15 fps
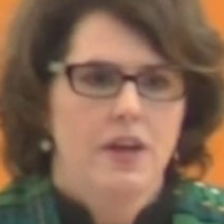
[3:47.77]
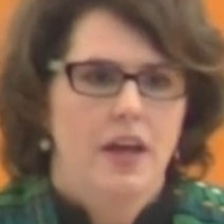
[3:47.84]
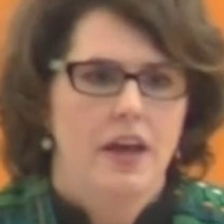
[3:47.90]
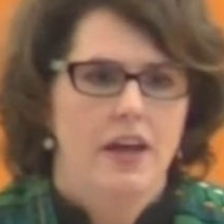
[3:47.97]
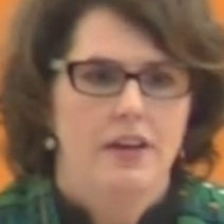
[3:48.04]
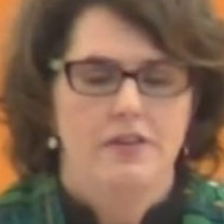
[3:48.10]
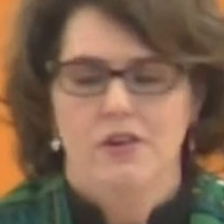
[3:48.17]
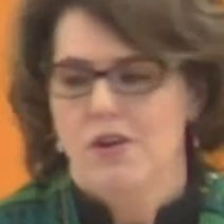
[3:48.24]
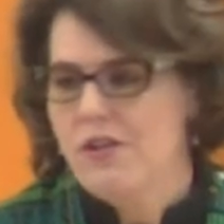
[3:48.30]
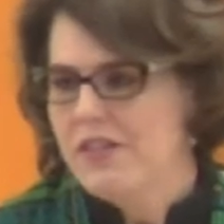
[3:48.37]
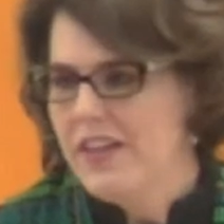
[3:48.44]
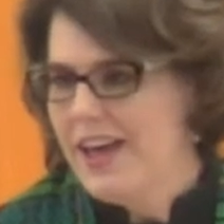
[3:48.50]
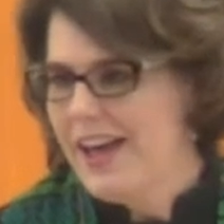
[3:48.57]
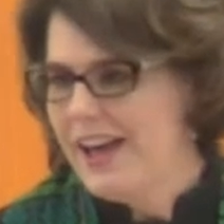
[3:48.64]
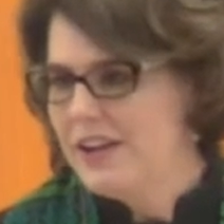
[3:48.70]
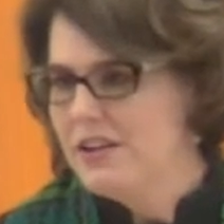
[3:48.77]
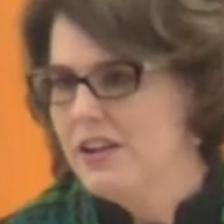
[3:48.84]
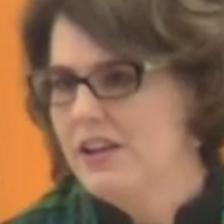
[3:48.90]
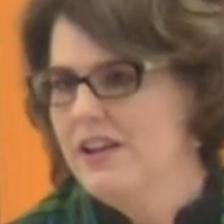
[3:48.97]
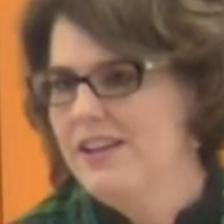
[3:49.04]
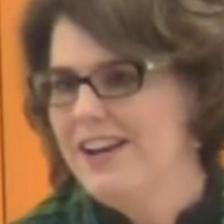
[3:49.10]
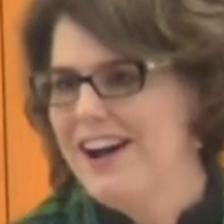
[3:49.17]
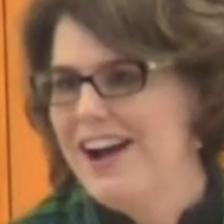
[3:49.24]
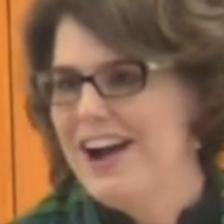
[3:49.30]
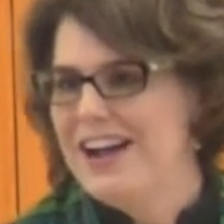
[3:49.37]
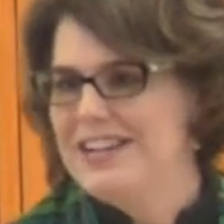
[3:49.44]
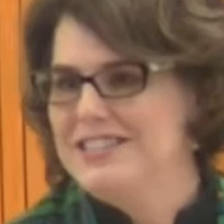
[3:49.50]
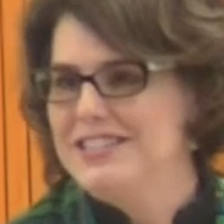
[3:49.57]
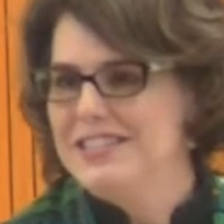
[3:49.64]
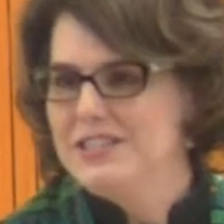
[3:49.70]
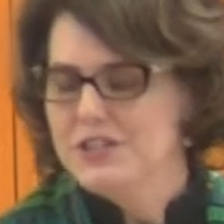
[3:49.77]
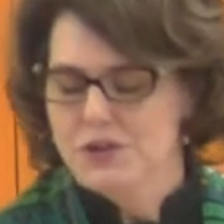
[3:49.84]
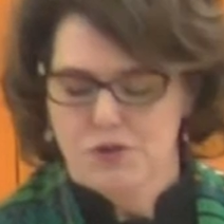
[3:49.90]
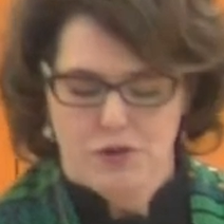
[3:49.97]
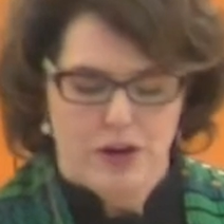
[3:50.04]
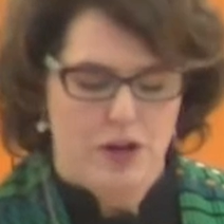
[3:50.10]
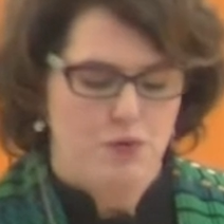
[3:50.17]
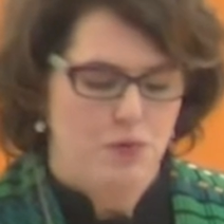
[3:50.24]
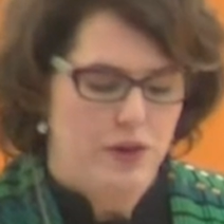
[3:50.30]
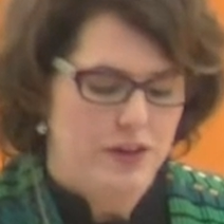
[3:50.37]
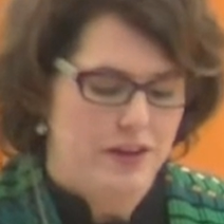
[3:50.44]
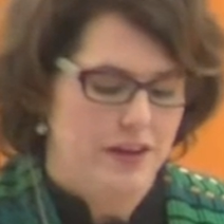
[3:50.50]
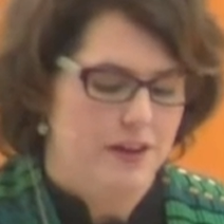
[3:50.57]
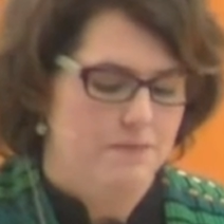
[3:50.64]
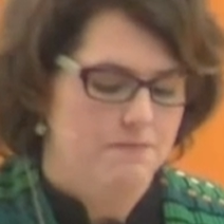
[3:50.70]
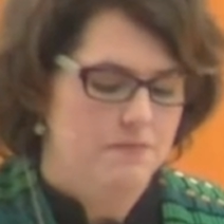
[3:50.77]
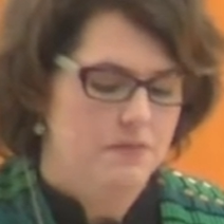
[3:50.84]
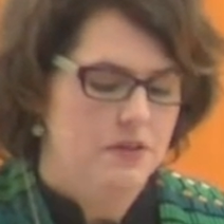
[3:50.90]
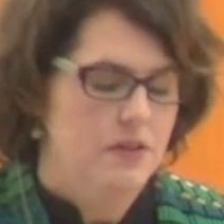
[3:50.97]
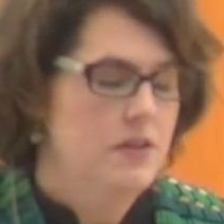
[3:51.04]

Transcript: And on that, I disagree with him.